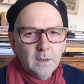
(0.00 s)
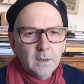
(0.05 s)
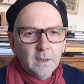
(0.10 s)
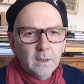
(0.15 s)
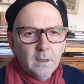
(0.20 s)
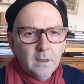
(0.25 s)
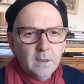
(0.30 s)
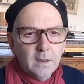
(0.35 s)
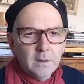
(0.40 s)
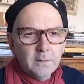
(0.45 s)

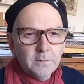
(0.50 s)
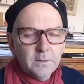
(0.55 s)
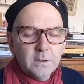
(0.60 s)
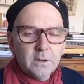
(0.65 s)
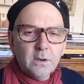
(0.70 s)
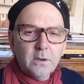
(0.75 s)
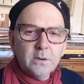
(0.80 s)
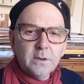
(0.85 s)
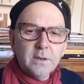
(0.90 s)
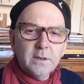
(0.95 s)
the
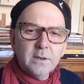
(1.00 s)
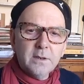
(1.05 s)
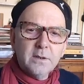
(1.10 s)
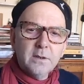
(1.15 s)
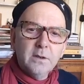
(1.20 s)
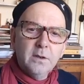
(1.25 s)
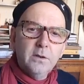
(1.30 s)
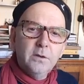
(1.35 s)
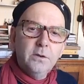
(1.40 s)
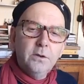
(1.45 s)
goddess
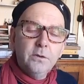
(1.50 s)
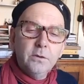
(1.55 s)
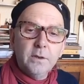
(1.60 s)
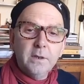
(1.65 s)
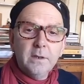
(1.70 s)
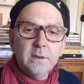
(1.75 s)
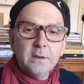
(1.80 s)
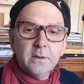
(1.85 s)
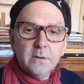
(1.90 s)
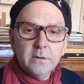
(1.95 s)

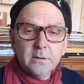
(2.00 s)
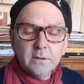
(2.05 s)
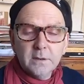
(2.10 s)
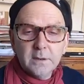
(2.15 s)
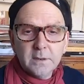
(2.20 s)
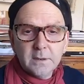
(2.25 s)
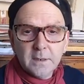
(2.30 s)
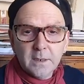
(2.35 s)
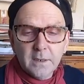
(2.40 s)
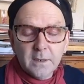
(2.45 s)
Nuit, the
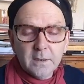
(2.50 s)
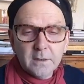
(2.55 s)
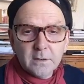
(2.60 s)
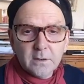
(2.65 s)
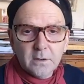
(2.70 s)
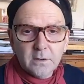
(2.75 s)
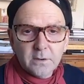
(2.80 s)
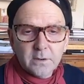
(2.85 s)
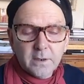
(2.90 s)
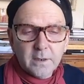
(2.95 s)
star
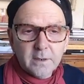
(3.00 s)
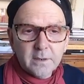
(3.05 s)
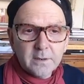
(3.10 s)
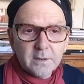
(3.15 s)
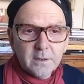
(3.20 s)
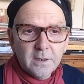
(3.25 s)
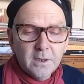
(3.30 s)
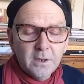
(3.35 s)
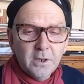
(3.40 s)
goddess,